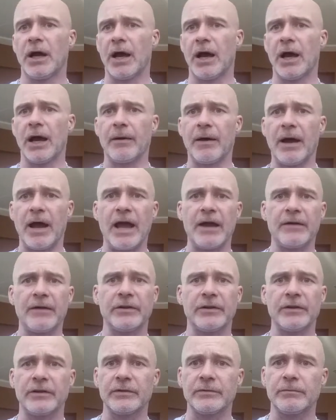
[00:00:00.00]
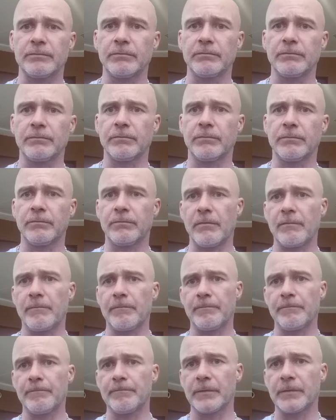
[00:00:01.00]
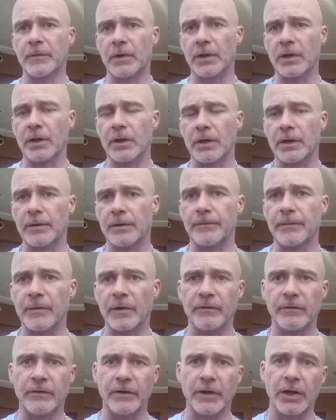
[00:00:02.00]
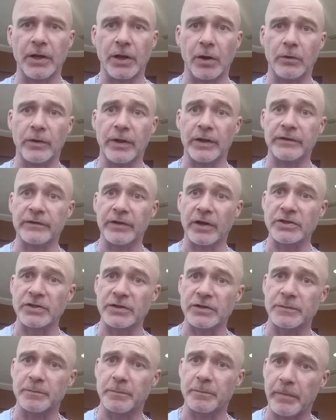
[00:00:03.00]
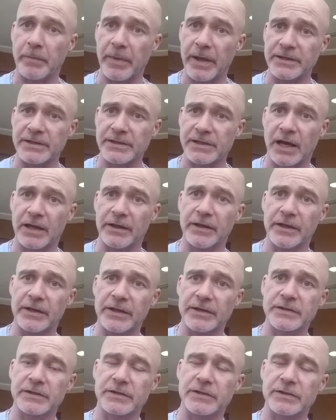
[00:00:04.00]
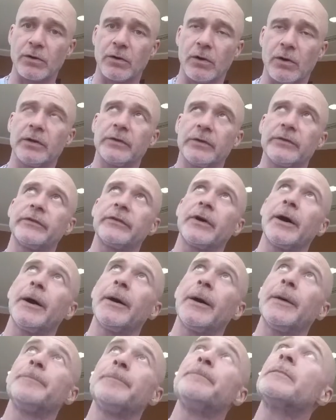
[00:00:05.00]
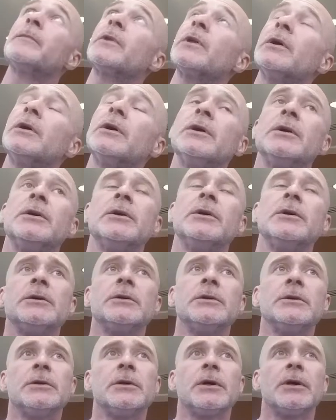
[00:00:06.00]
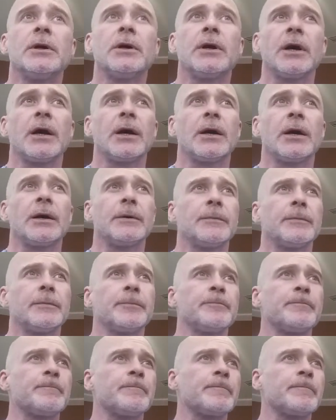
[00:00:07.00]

Uh, I have a, a, video that touches base on this. It's called uh, um,